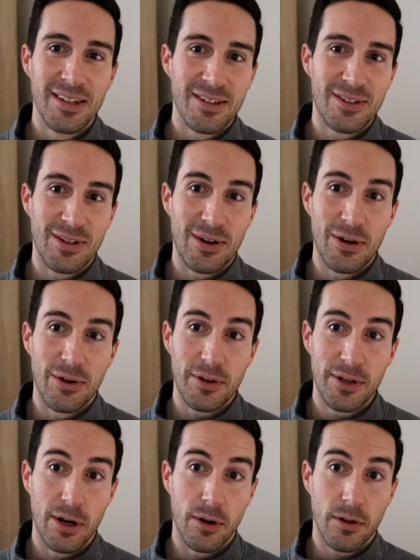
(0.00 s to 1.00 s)
So
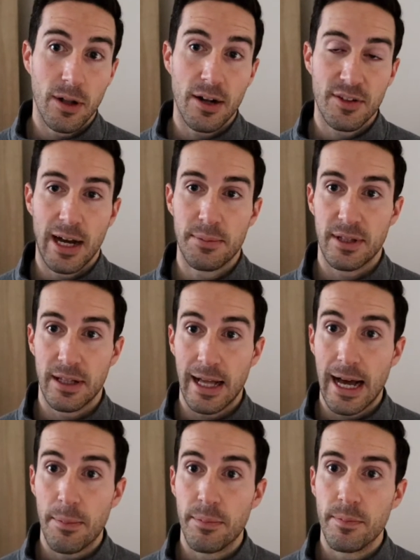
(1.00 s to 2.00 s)
a lot of times in the
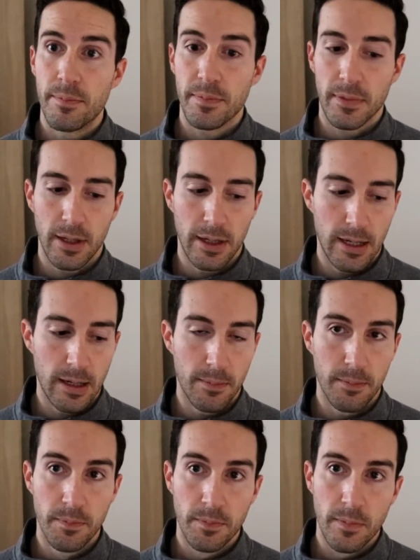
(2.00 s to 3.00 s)

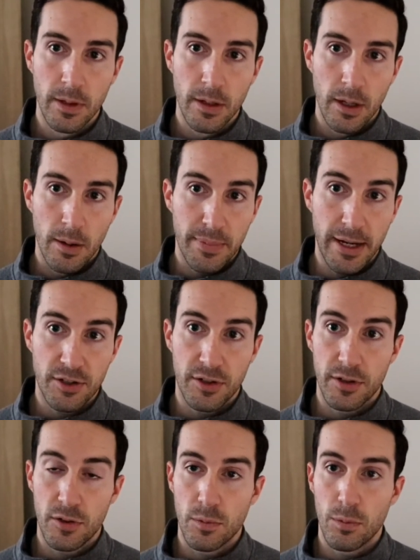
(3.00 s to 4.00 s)
lab,
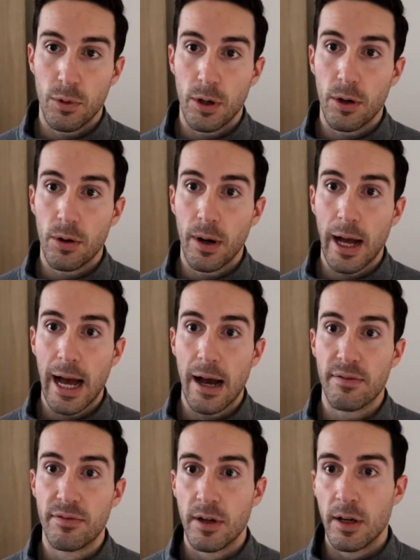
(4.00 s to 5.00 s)
patients will
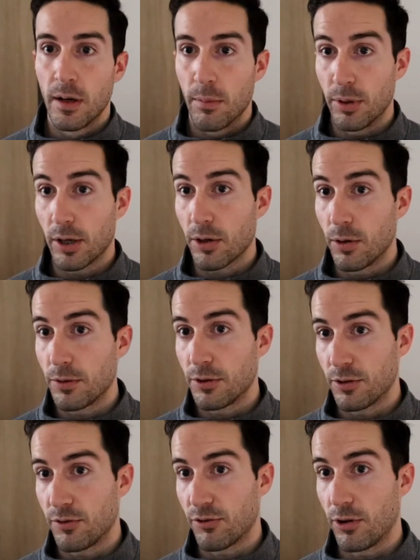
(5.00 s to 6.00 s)
have blood
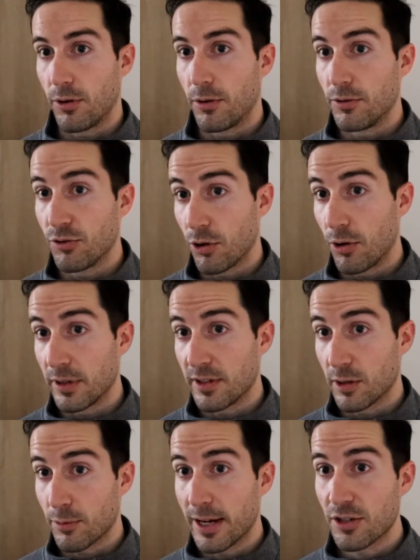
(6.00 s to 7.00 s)
cultures drawn
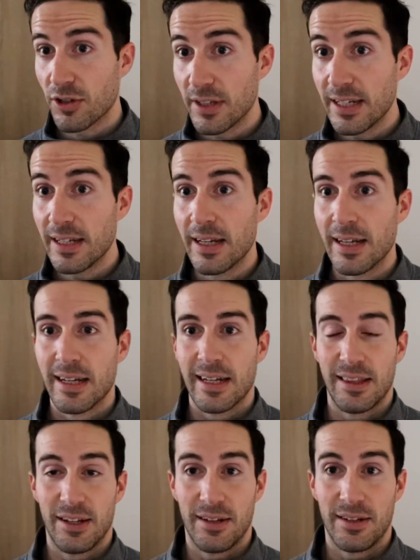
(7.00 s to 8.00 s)
sequentially,
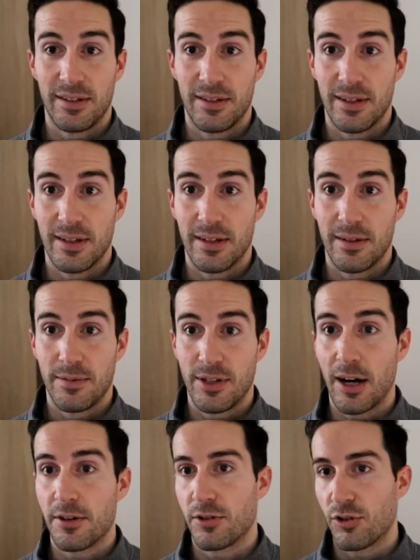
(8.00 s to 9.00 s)
and then the
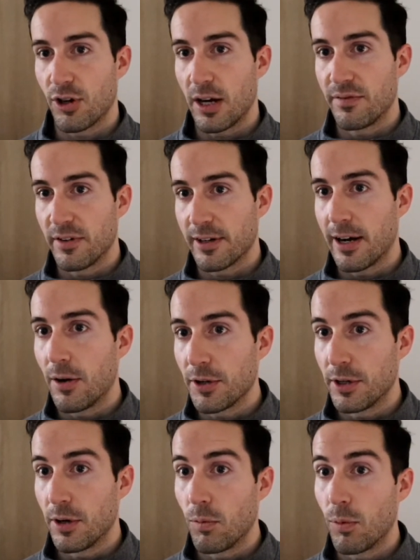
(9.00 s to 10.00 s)
doctors are trying to figure out,
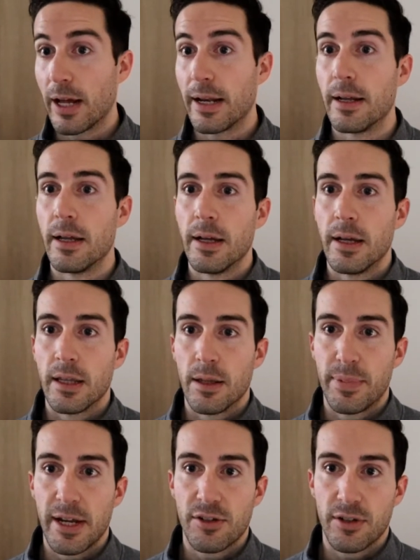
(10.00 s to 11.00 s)
when the
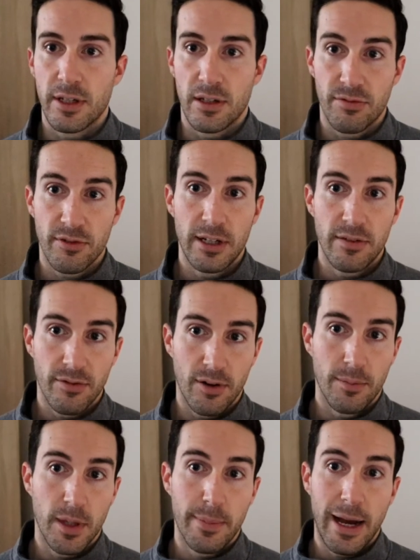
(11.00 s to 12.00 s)
patient is free
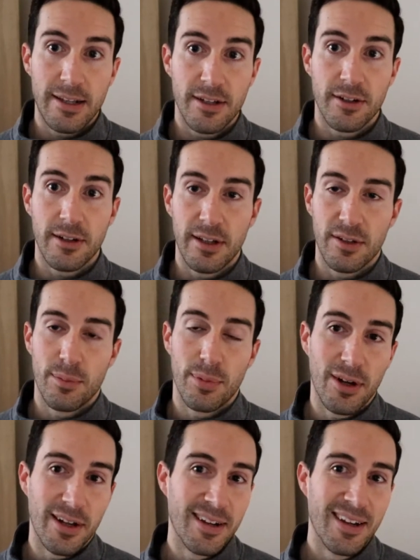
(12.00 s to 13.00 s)
from the bacteria in their
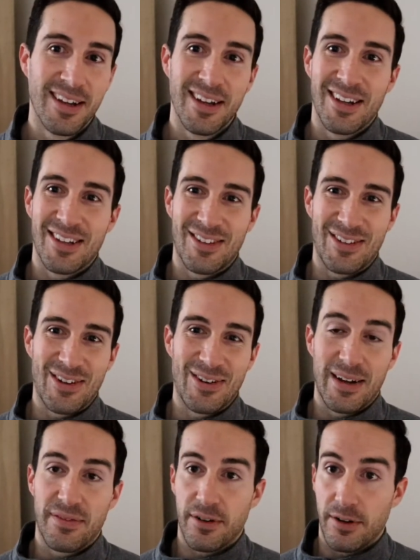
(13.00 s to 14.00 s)
blood. So
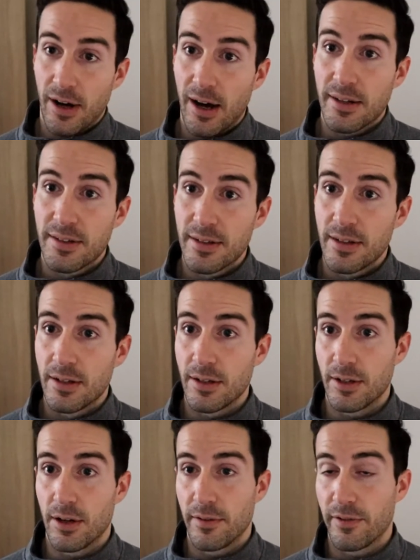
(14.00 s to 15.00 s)
if they're not,
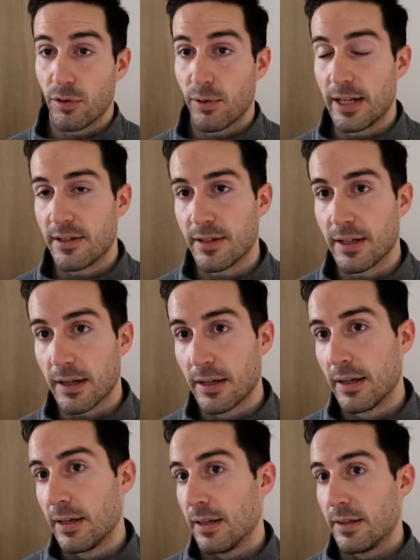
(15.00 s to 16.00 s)
if they're quite sick,
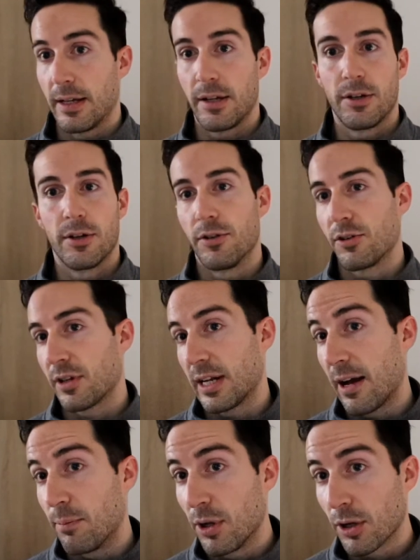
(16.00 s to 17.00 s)
then you're just going
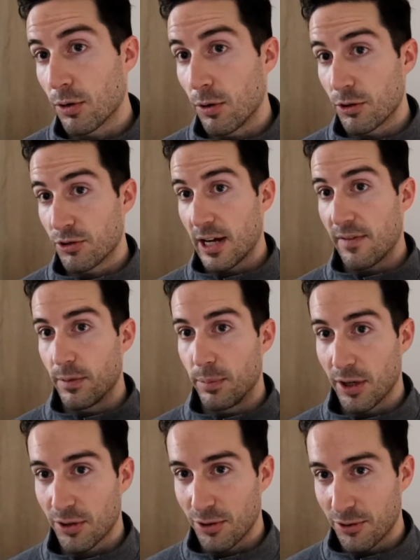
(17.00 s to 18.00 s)
to have blood culture after
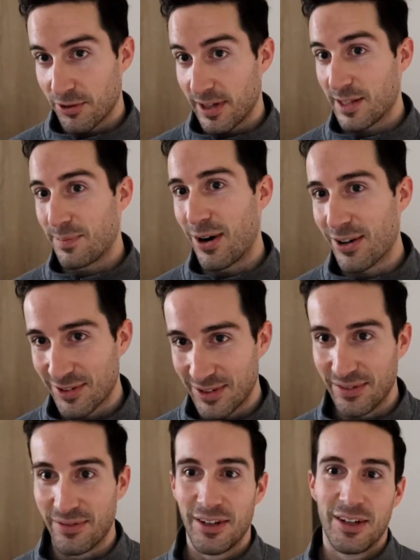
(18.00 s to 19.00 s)
blood culture that's
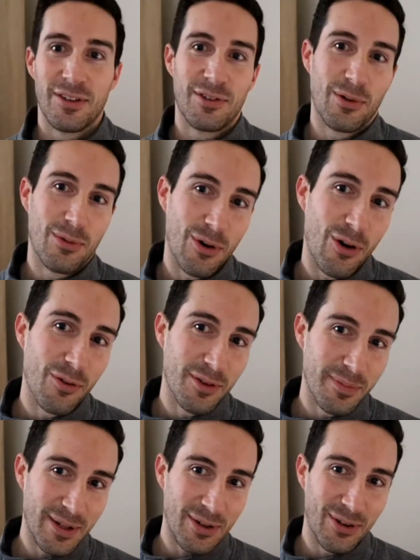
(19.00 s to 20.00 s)
positive. So we'll
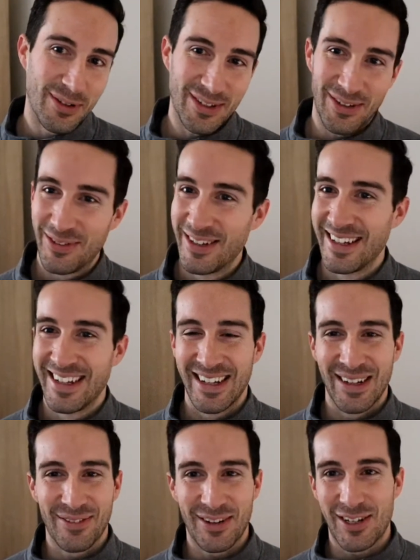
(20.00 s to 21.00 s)
always be calling you
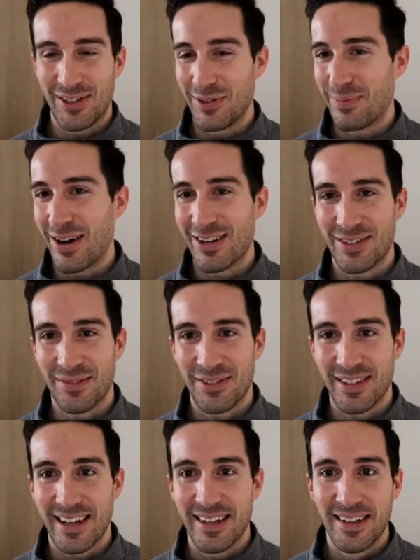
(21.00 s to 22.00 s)
for each new positive
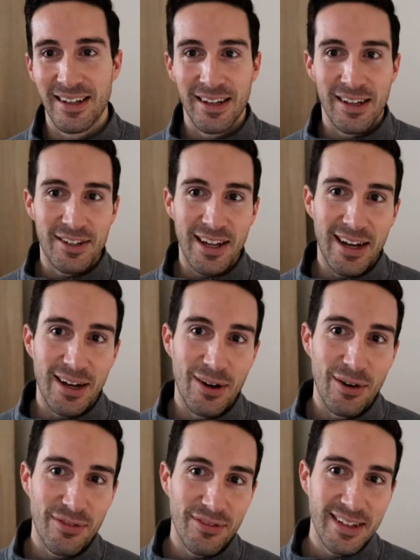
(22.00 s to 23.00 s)
set. So yeah,
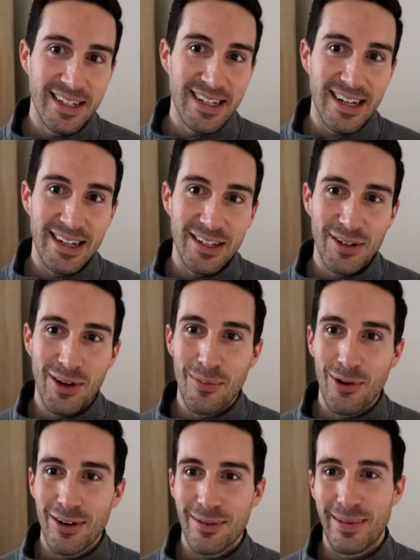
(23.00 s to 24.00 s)
hopefully you know
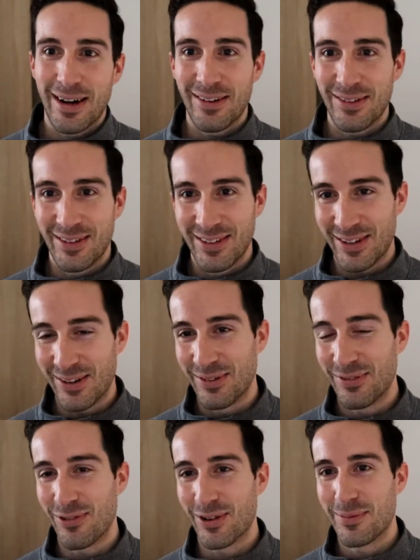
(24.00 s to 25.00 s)
more about
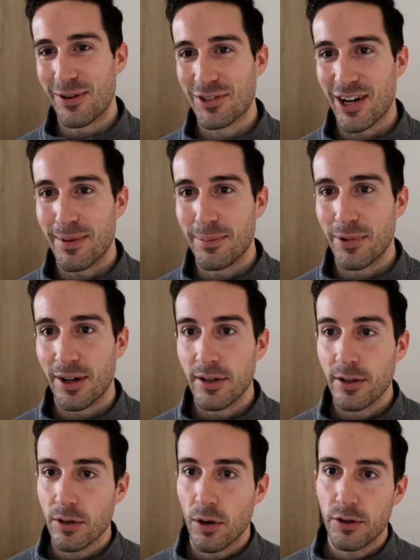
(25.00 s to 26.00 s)
4 of the most common
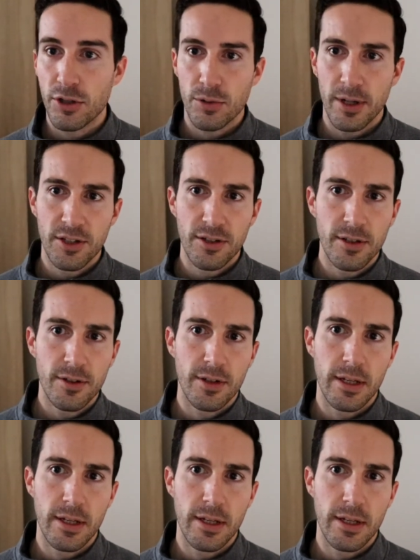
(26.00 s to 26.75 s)
blood culture questions.